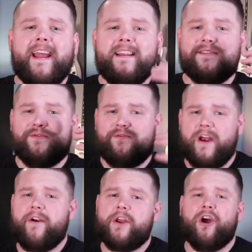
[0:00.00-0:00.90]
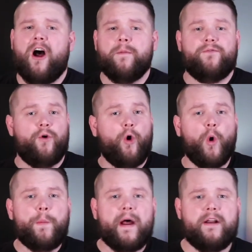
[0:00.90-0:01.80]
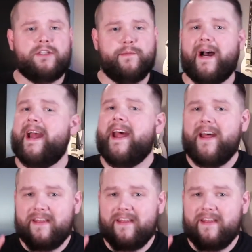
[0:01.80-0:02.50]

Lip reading: It is very common for home buyers to buy